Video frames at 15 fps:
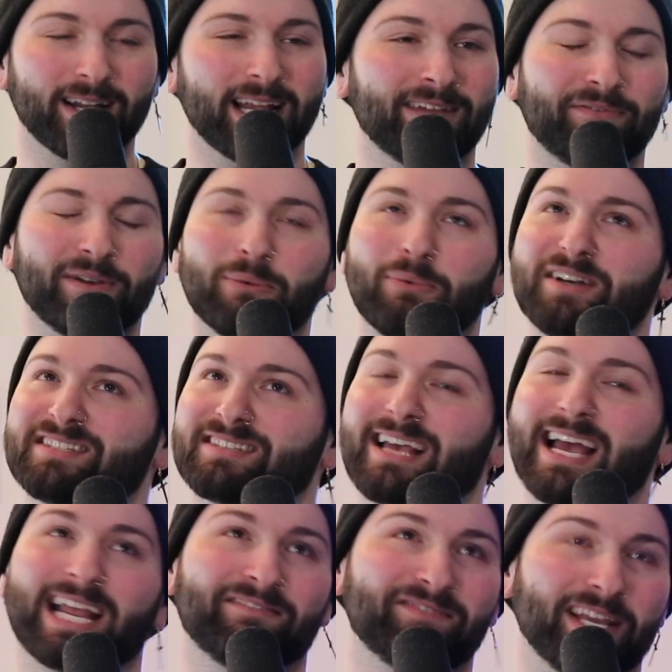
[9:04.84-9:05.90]
if it was
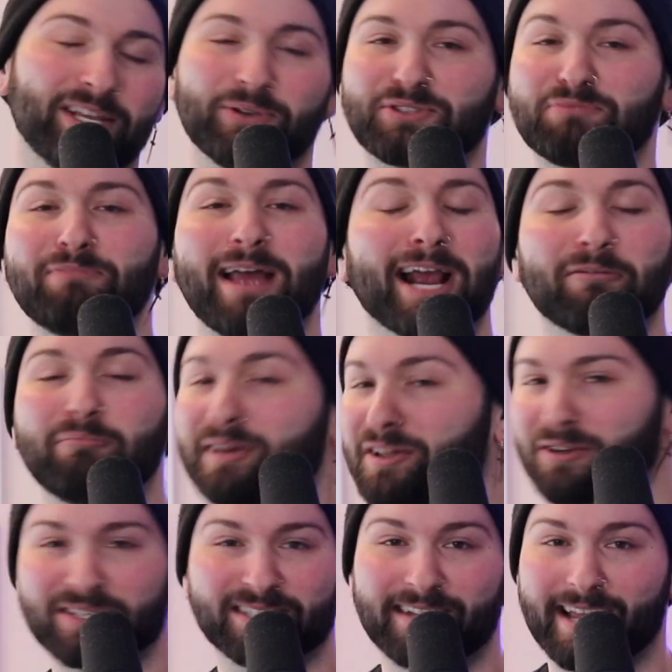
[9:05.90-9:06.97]
like, if they used Mac
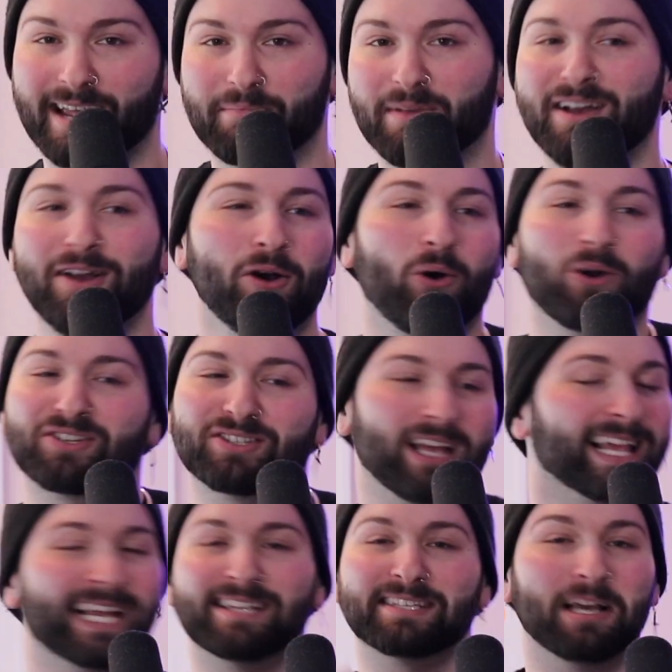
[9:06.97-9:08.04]
Miller's name or
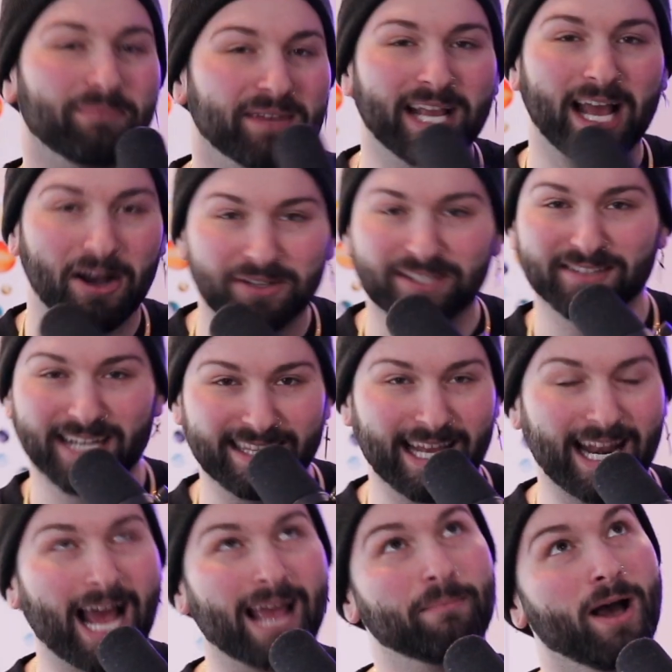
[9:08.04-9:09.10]
like something else like
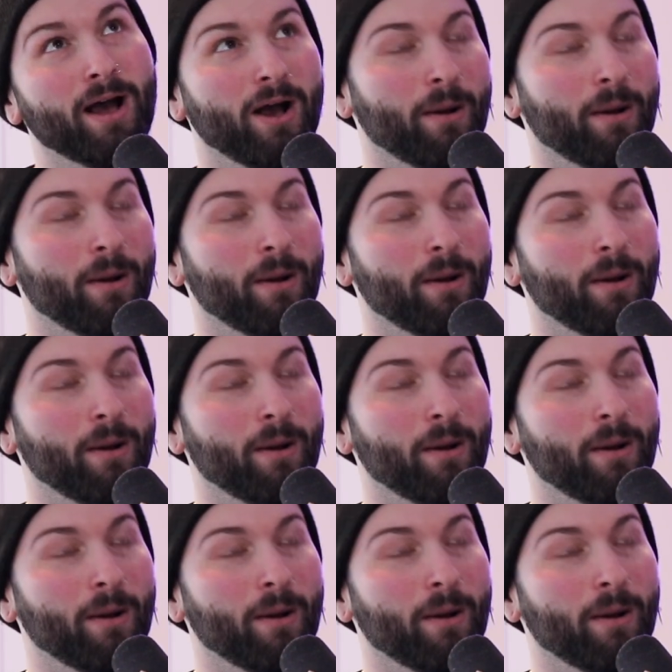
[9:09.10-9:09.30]
that, I'm